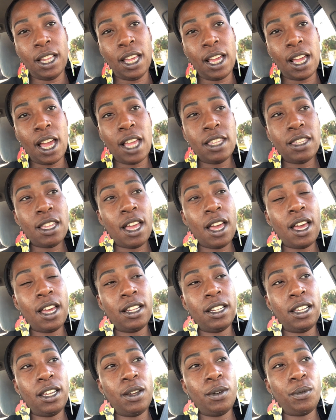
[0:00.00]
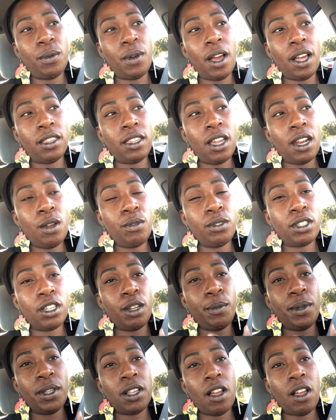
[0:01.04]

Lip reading: Like, I thought it was gonna be